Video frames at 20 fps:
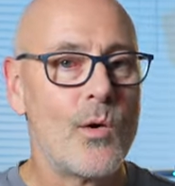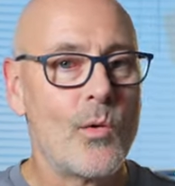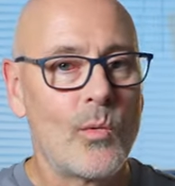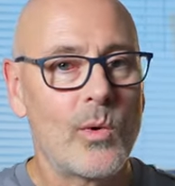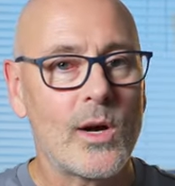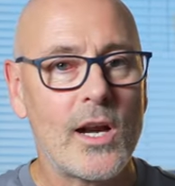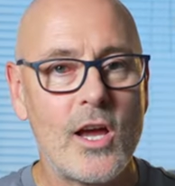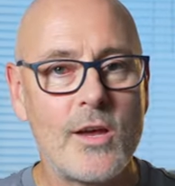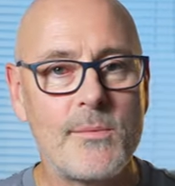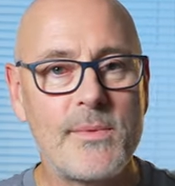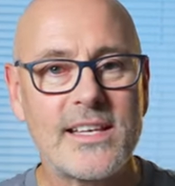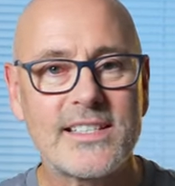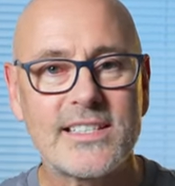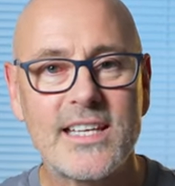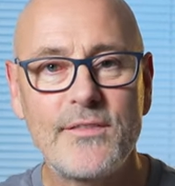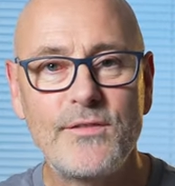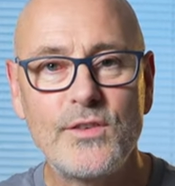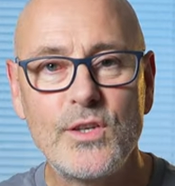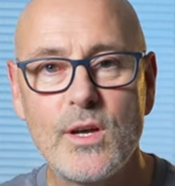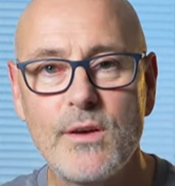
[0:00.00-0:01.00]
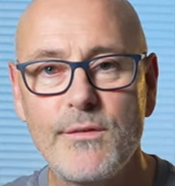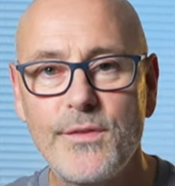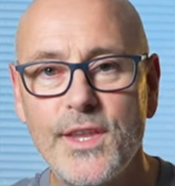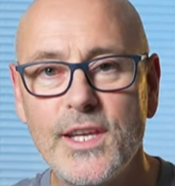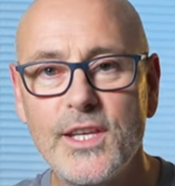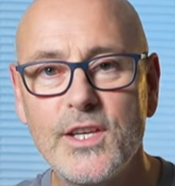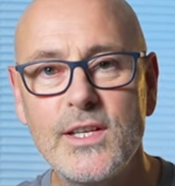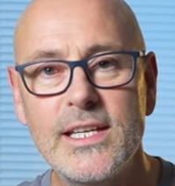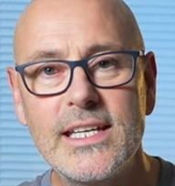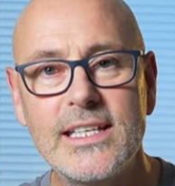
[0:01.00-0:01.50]
Well, I hope that's given you
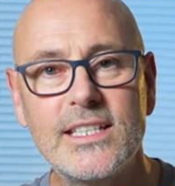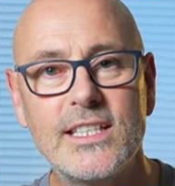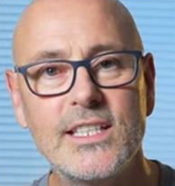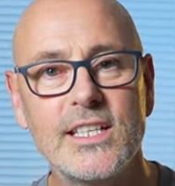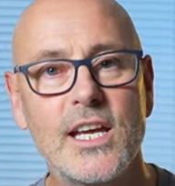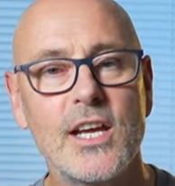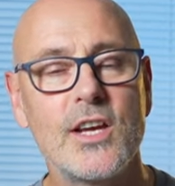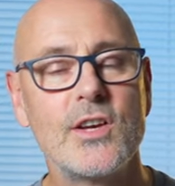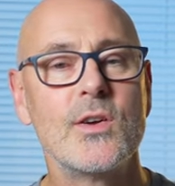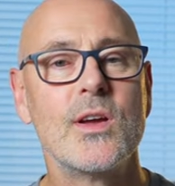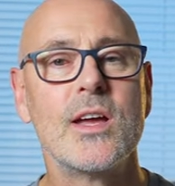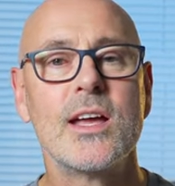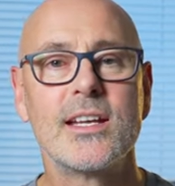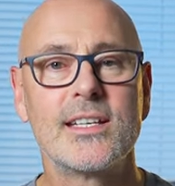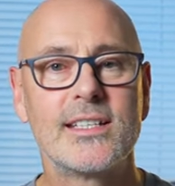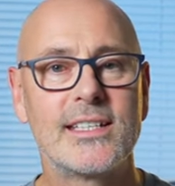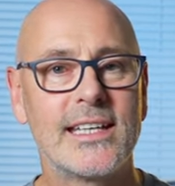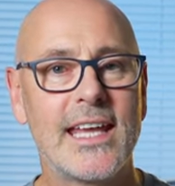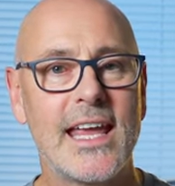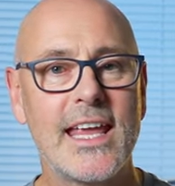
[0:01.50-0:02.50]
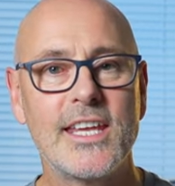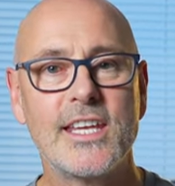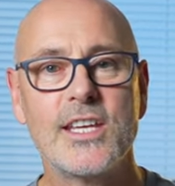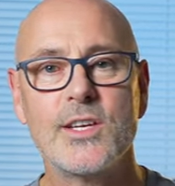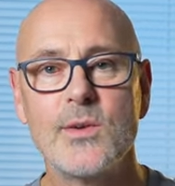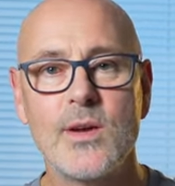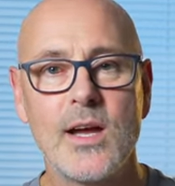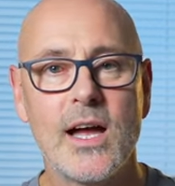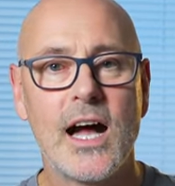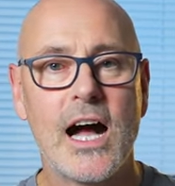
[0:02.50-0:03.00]
everything you need to know to get
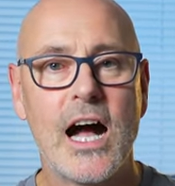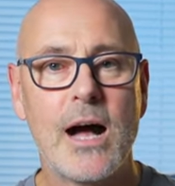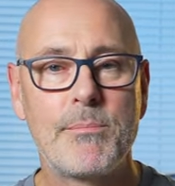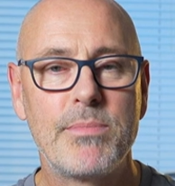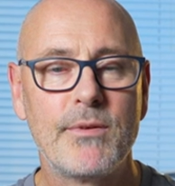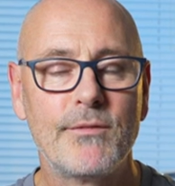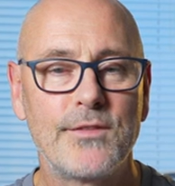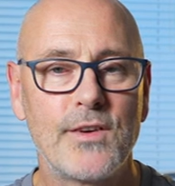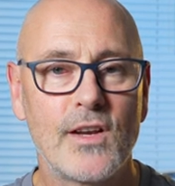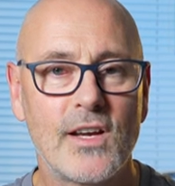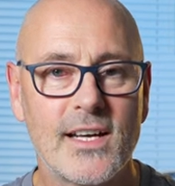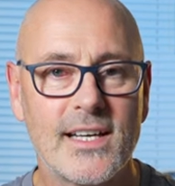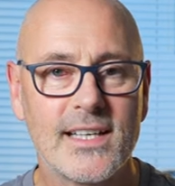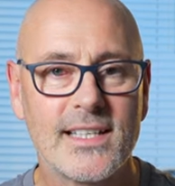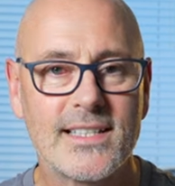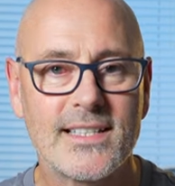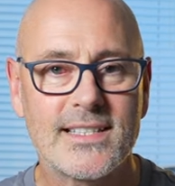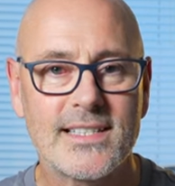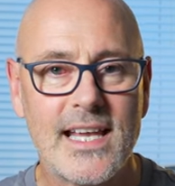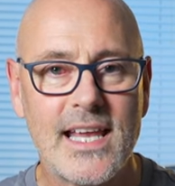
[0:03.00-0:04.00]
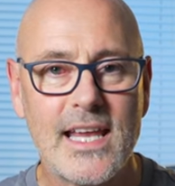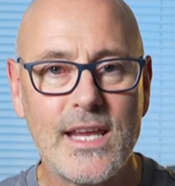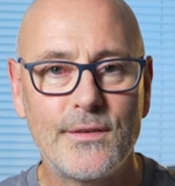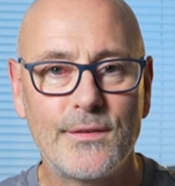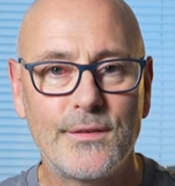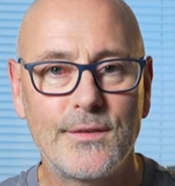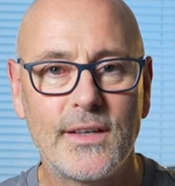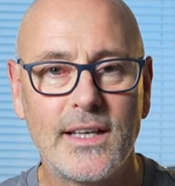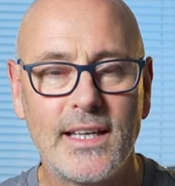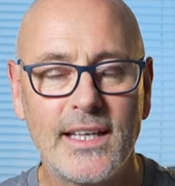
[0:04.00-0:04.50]
you up and flying
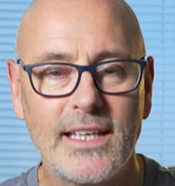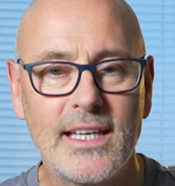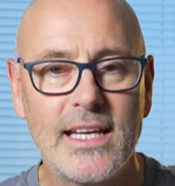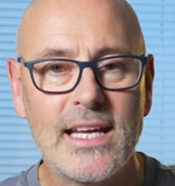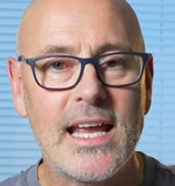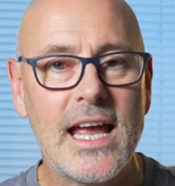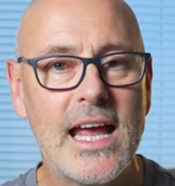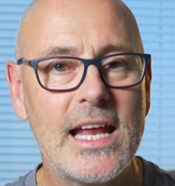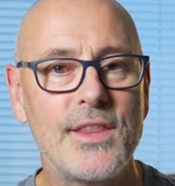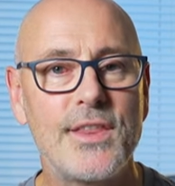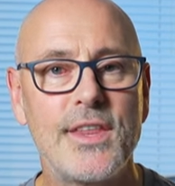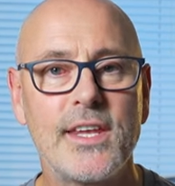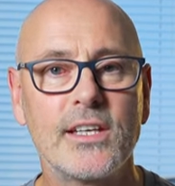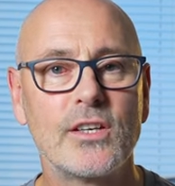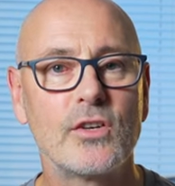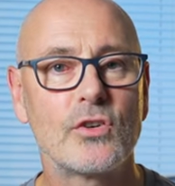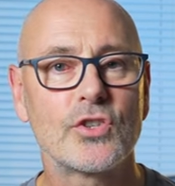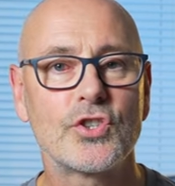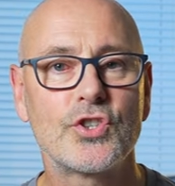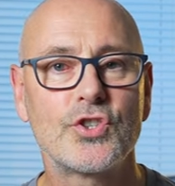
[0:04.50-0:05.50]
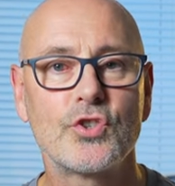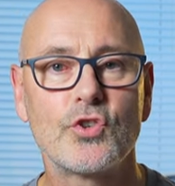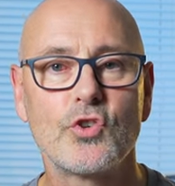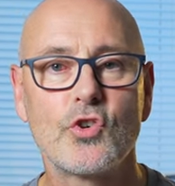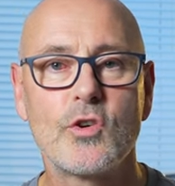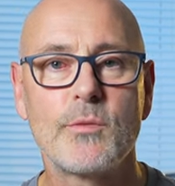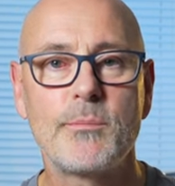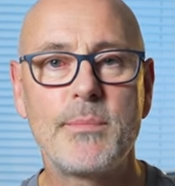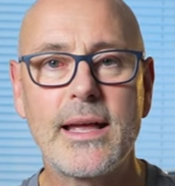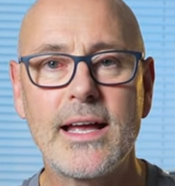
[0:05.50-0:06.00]
safely. Anything not
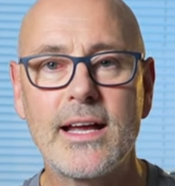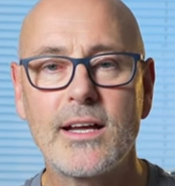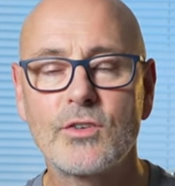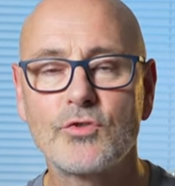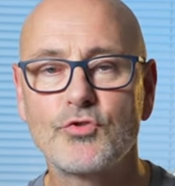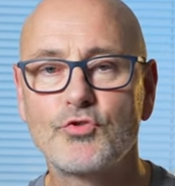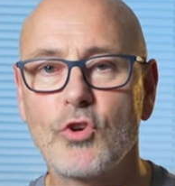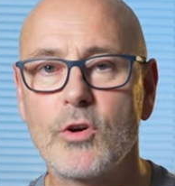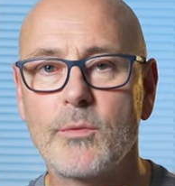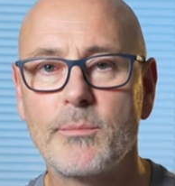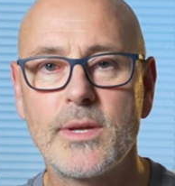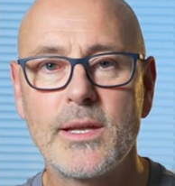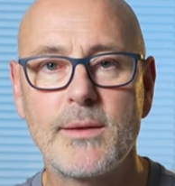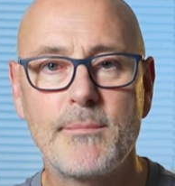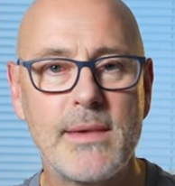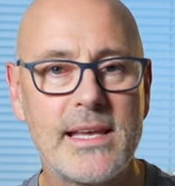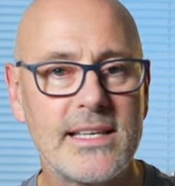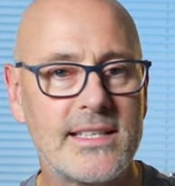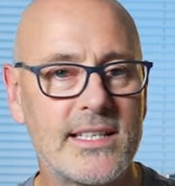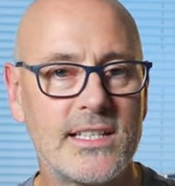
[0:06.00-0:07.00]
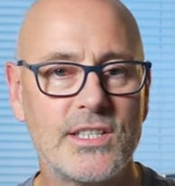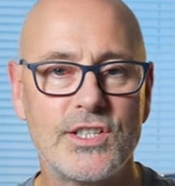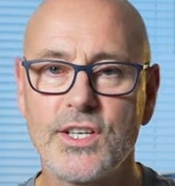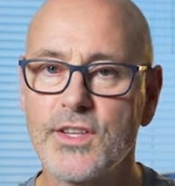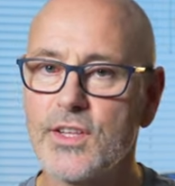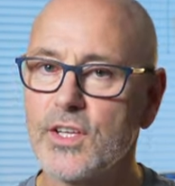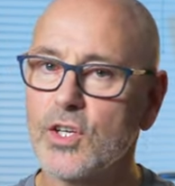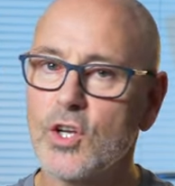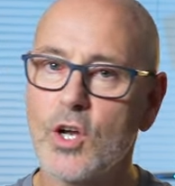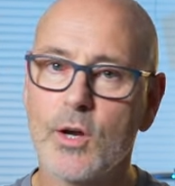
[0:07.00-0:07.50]
sure about, drop me a message
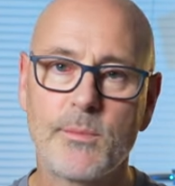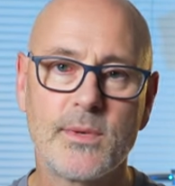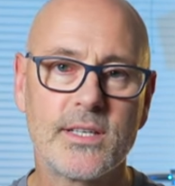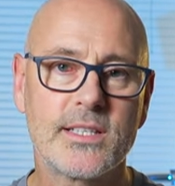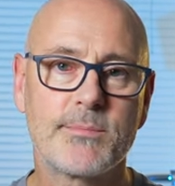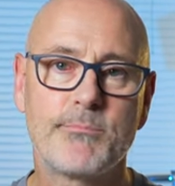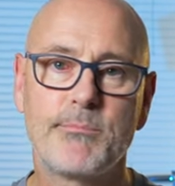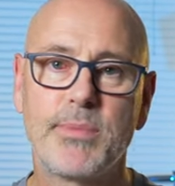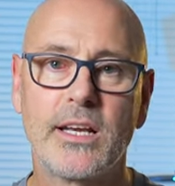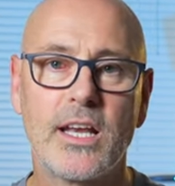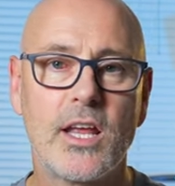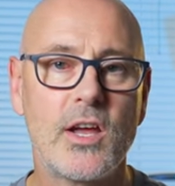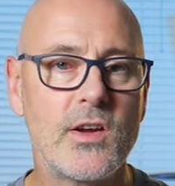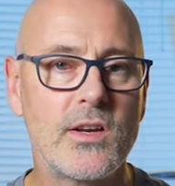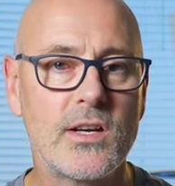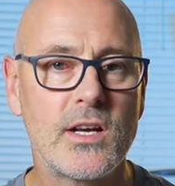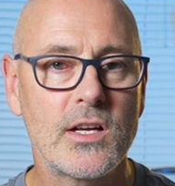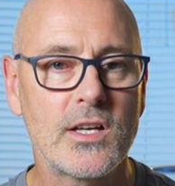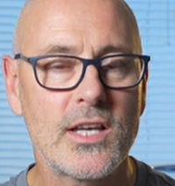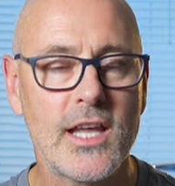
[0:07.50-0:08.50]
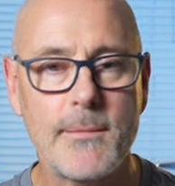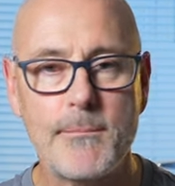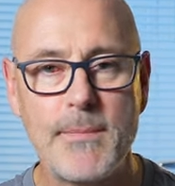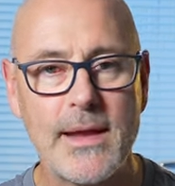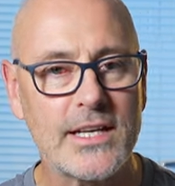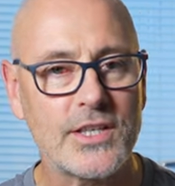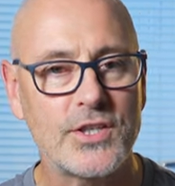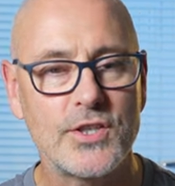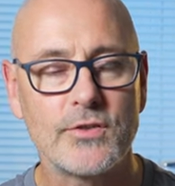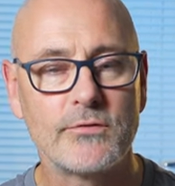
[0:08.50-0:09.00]
in the comments below and I'll get
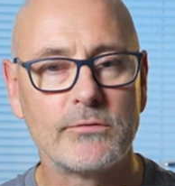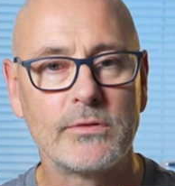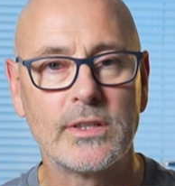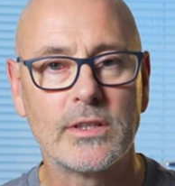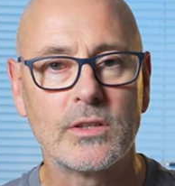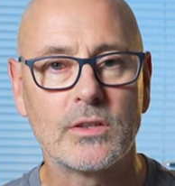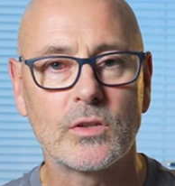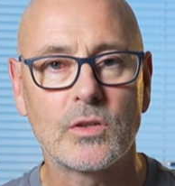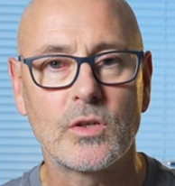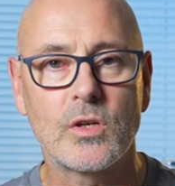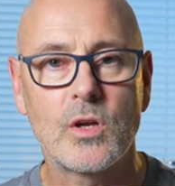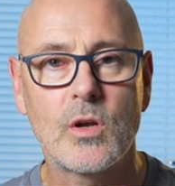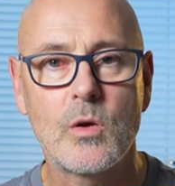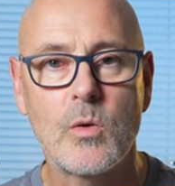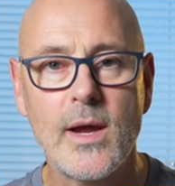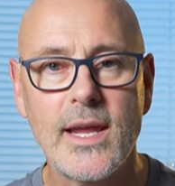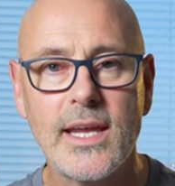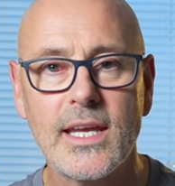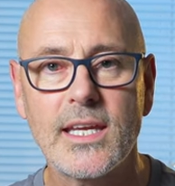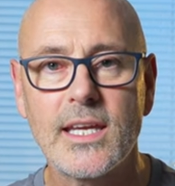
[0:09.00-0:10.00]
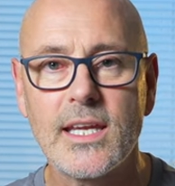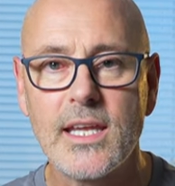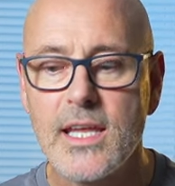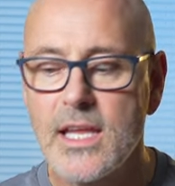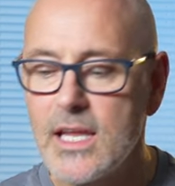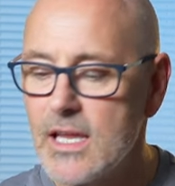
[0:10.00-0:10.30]
back to you real quick.